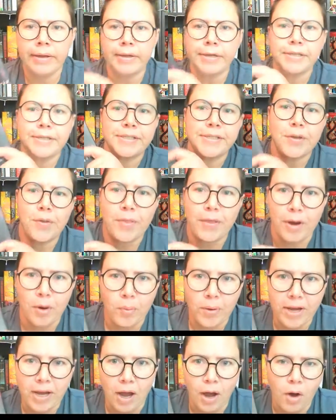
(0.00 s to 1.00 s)
So there
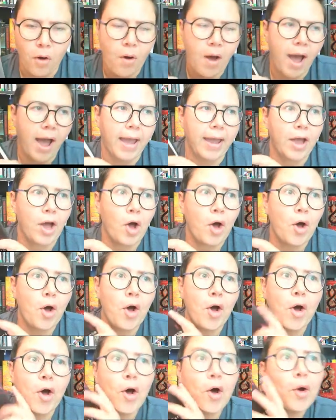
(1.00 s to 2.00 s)
we go. I
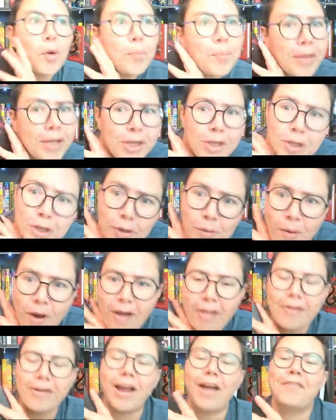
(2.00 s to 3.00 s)
hope that you
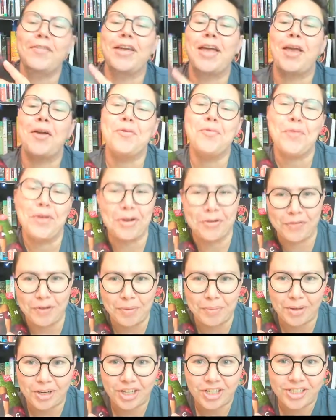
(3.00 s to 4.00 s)
all are having a wonderful
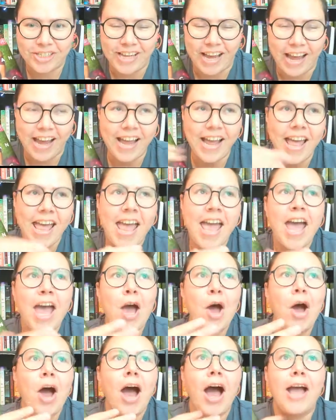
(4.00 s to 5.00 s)
and bookish day.
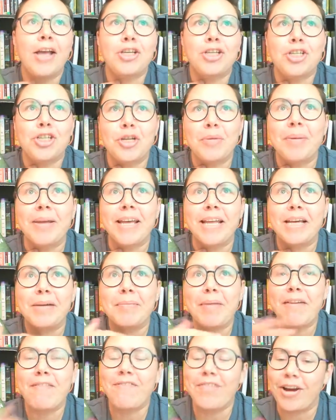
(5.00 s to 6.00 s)
I should be getting
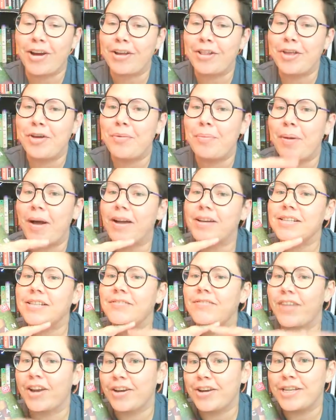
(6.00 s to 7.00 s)
my FairyLoot box
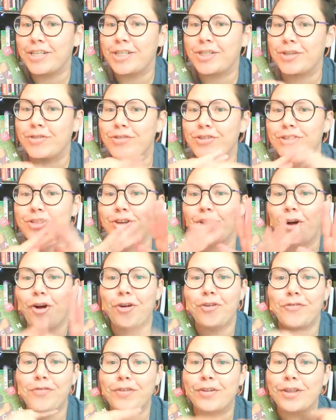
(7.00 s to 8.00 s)
very soon, so
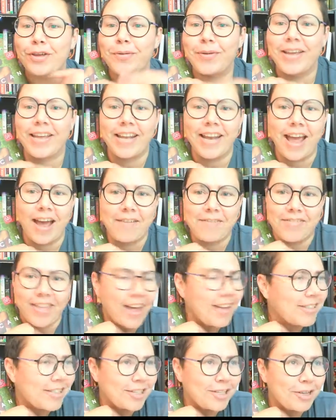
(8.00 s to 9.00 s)
hopefully we can have
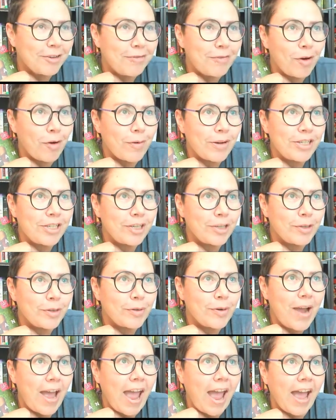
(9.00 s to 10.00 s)
that to look forward
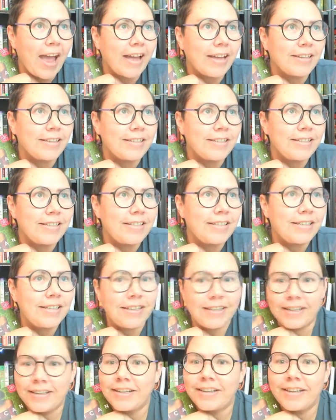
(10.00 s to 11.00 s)
to and
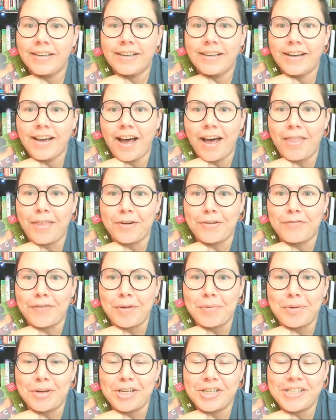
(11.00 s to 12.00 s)
other
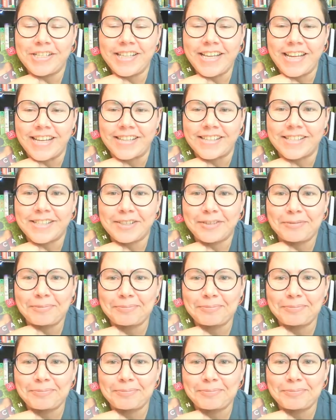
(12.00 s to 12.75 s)
fun bookish things.